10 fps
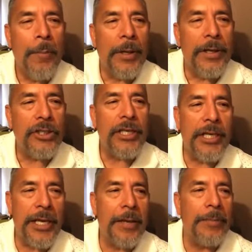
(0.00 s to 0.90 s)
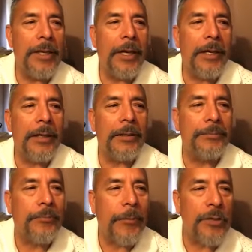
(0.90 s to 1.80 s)
But there's a team
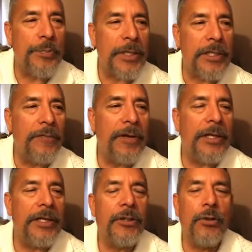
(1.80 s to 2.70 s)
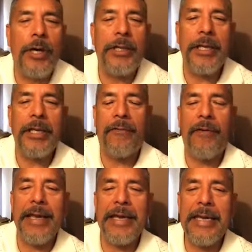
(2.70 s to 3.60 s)
specifically to
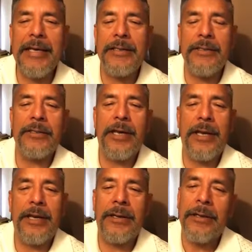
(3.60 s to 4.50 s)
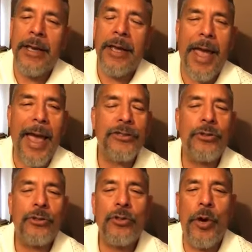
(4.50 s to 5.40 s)
identify needs and ask
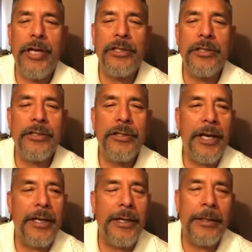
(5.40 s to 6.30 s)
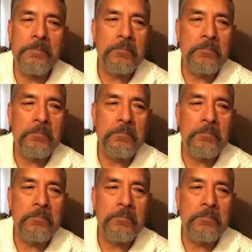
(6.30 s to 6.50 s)
those questions that,